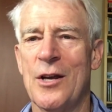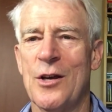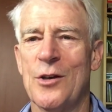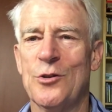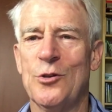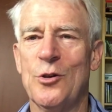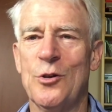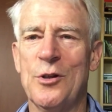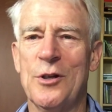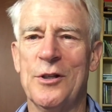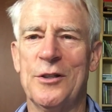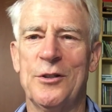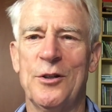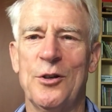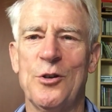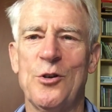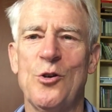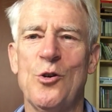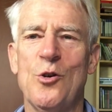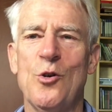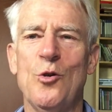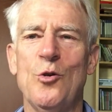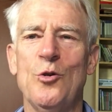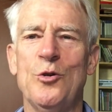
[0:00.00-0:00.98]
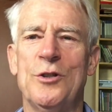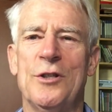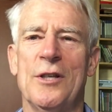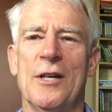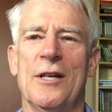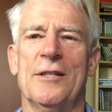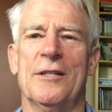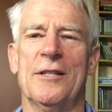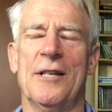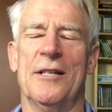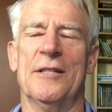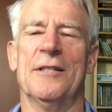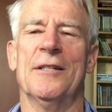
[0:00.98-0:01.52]
So that to use
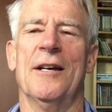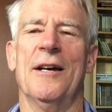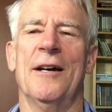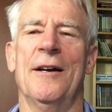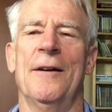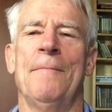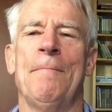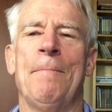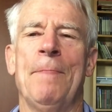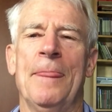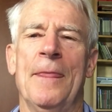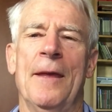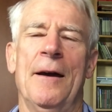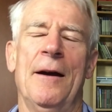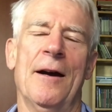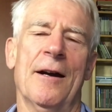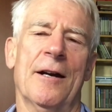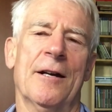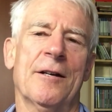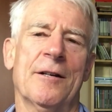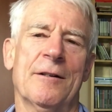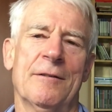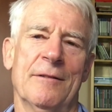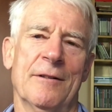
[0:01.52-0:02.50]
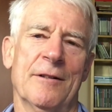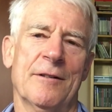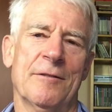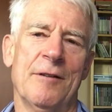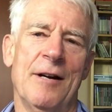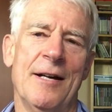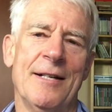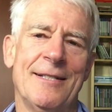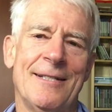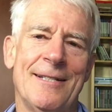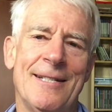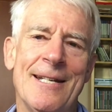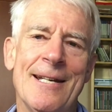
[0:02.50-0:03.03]
this as a, a
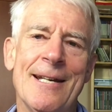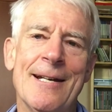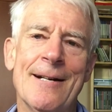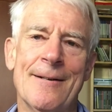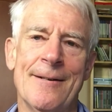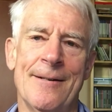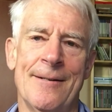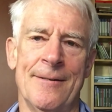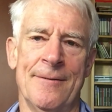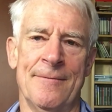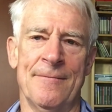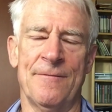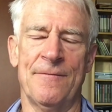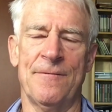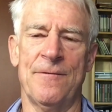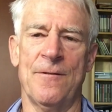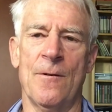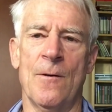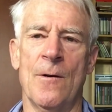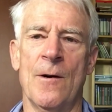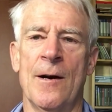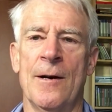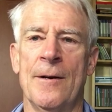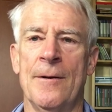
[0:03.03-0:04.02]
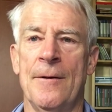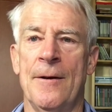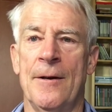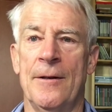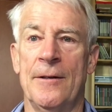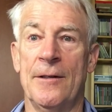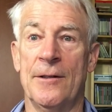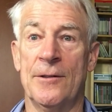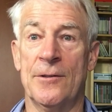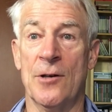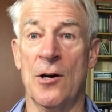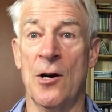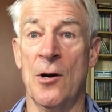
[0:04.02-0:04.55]
criterion for
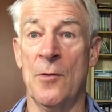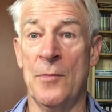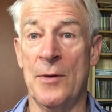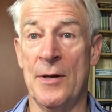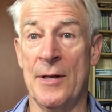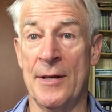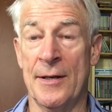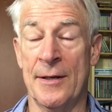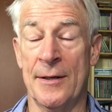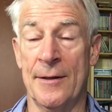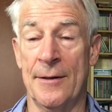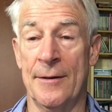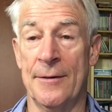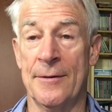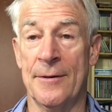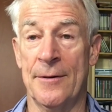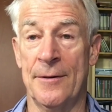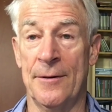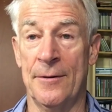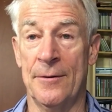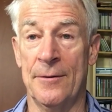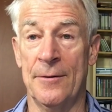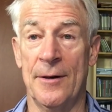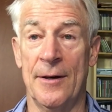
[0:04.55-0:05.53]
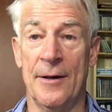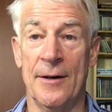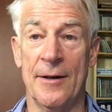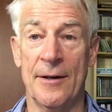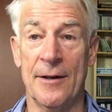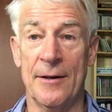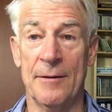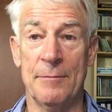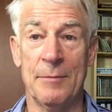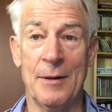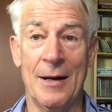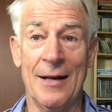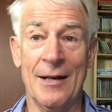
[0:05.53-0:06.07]
determining, you know,
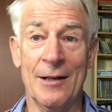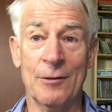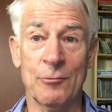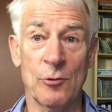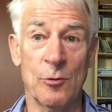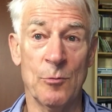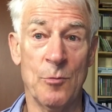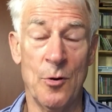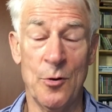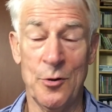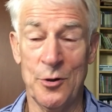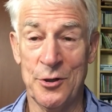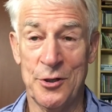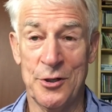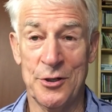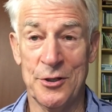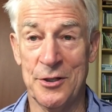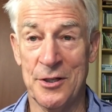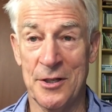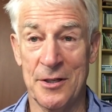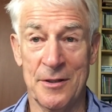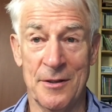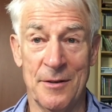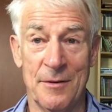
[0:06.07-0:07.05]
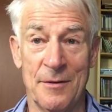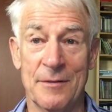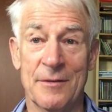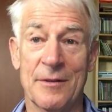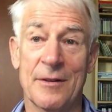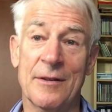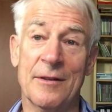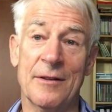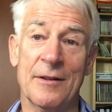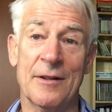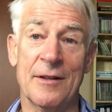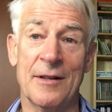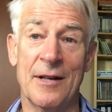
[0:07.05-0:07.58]
uh, bilingual bonuses in the
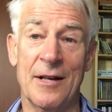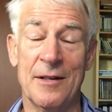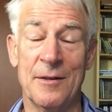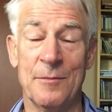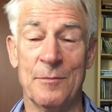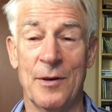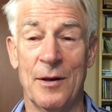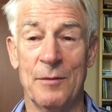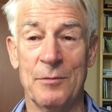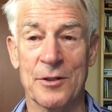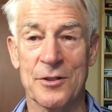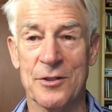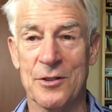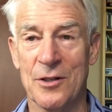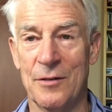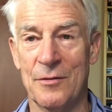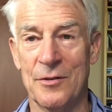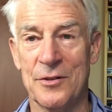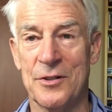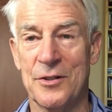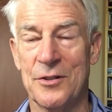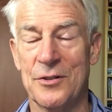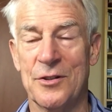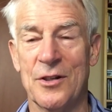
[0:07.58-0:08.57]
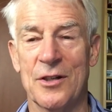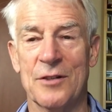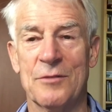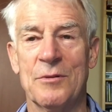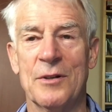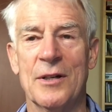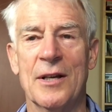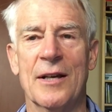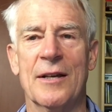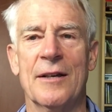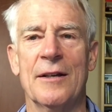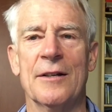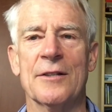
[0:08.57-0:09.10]
Canadian public service is just
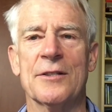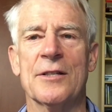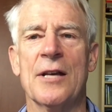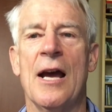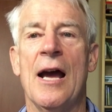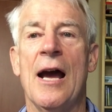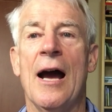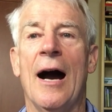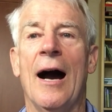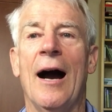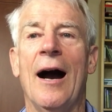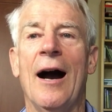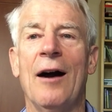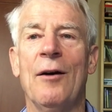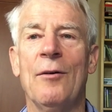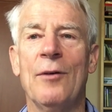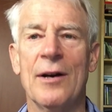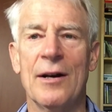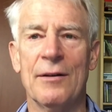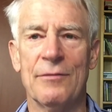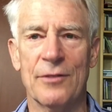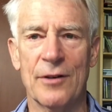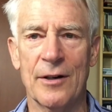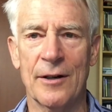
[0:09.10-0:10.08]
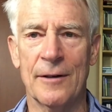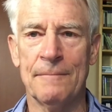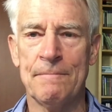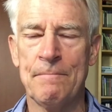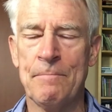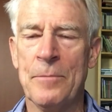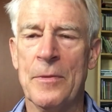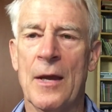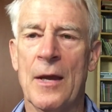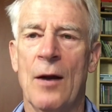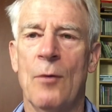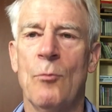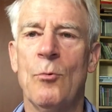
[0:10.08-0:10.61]
ridiculous. However,
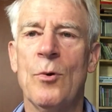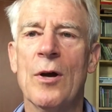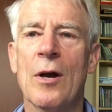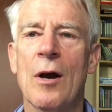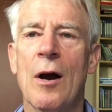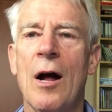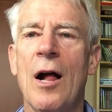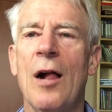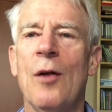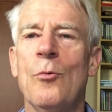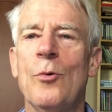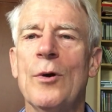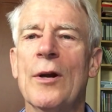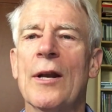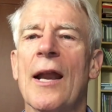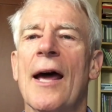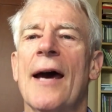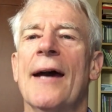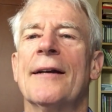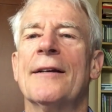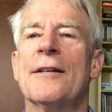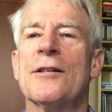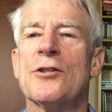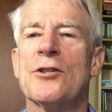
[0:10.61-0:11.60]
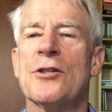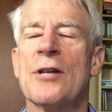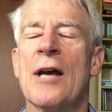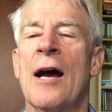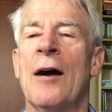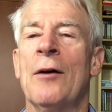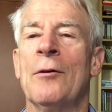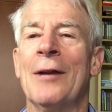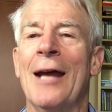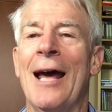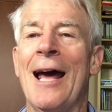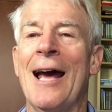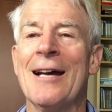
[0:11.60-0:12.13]
we all would like to
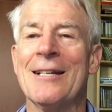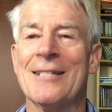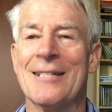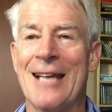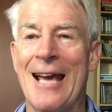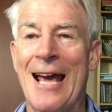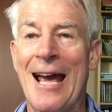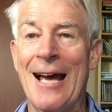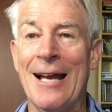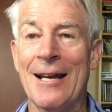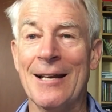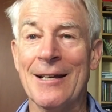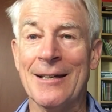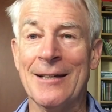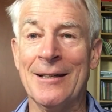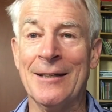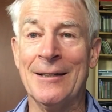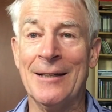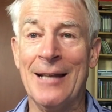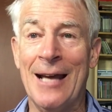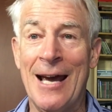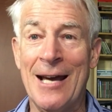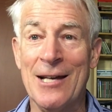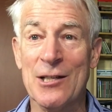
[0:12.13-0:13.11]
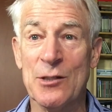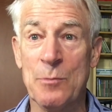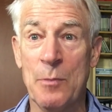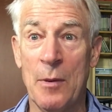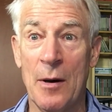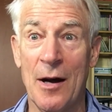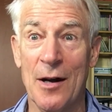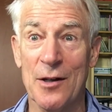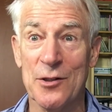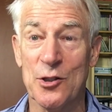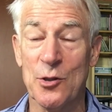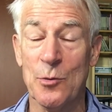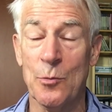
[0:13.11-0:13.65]
sound as elegant as
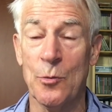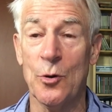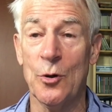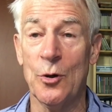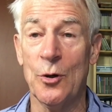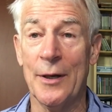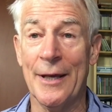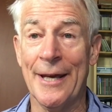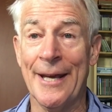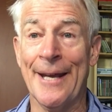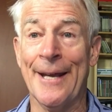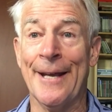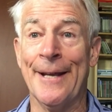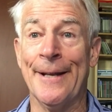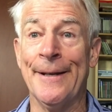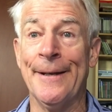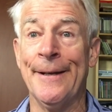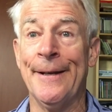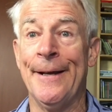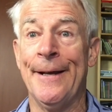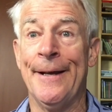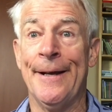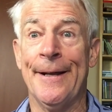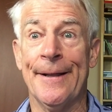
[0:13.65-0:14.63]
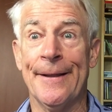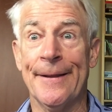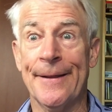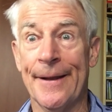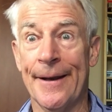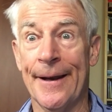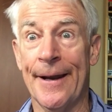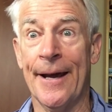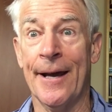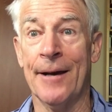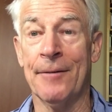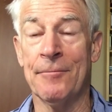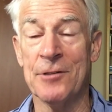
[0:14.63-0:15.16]
possible in the
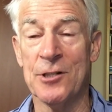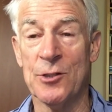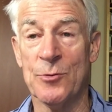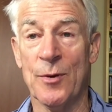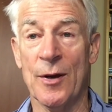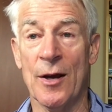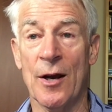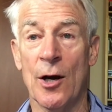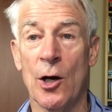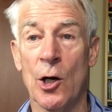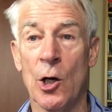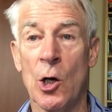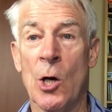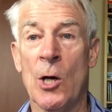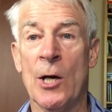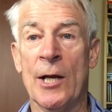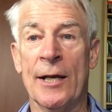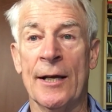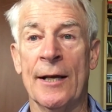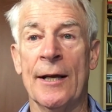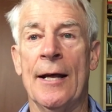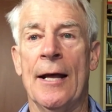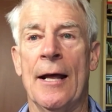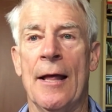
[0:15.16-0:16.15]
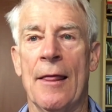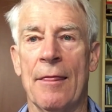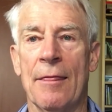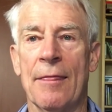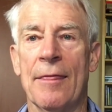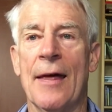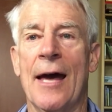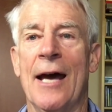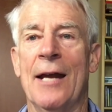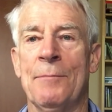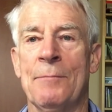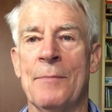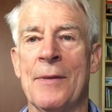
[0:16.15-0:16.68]
language we are learning.
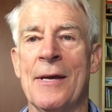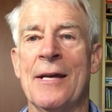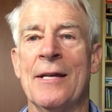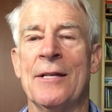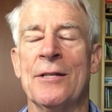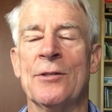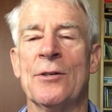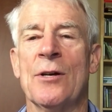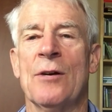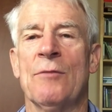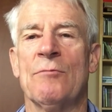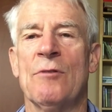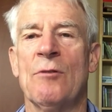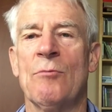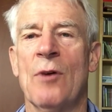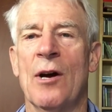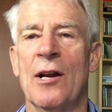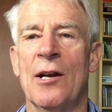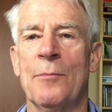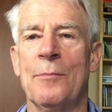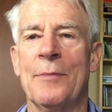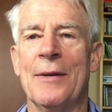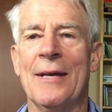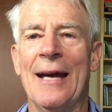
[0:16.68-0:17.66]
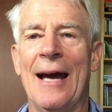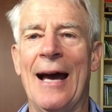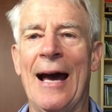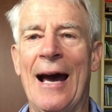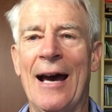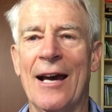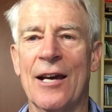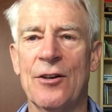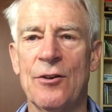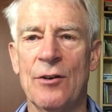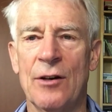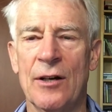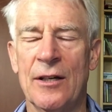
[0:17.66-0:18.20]
That means we want to be
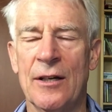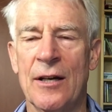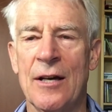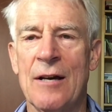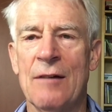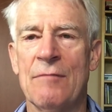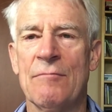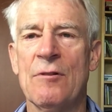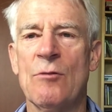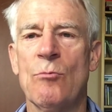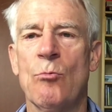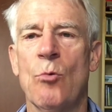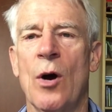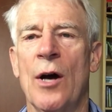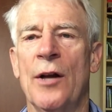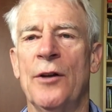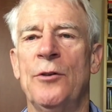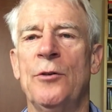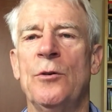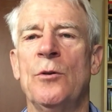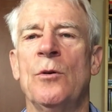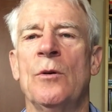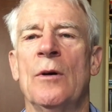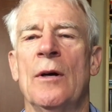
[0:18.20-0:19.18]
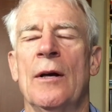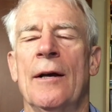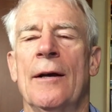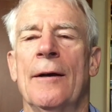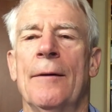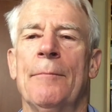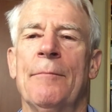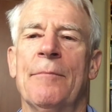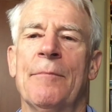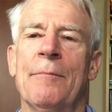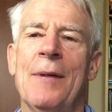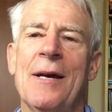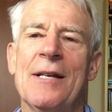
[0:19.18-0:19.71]
accurate. We want to
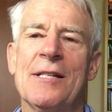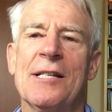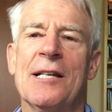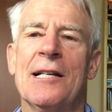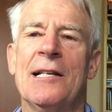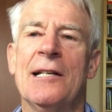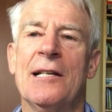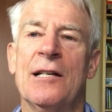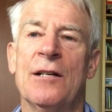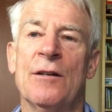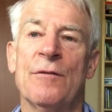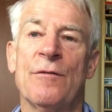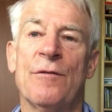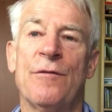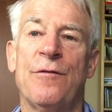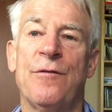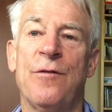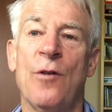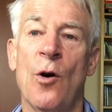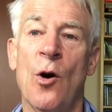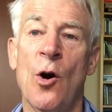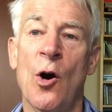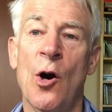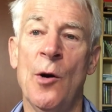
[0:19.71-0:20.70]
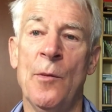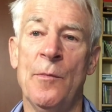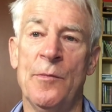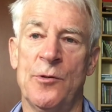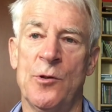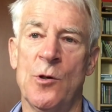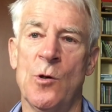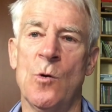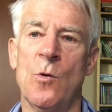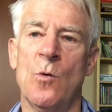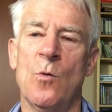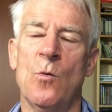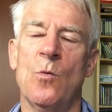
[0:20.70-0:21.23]
basically conform
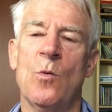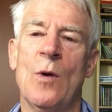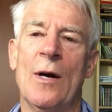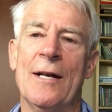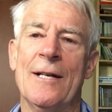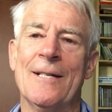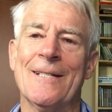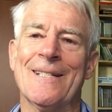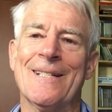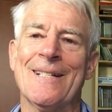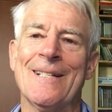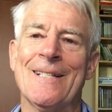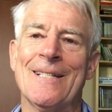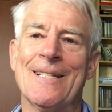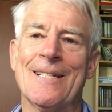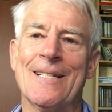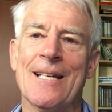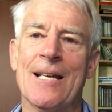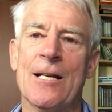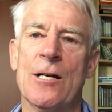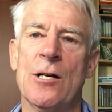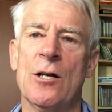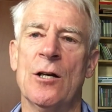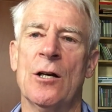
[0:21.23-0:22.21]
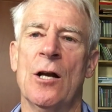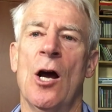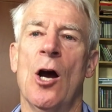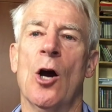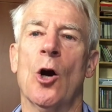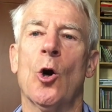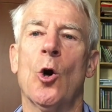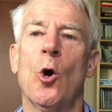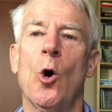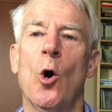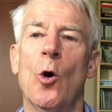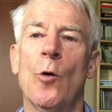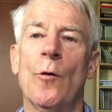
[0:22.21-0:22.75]
to what is considered
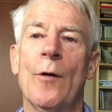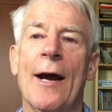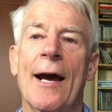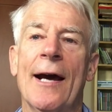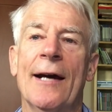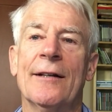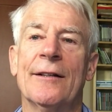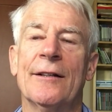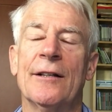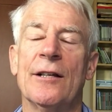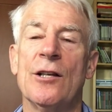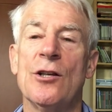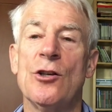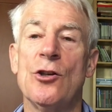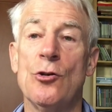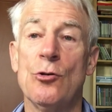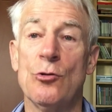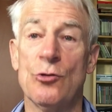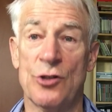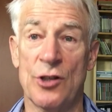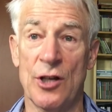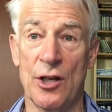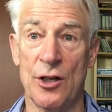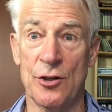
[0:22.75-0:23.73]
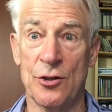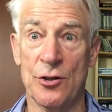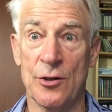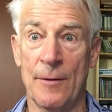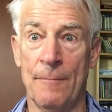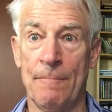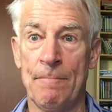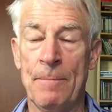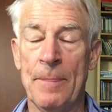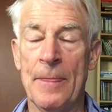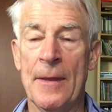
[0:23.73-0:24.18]
correct usage.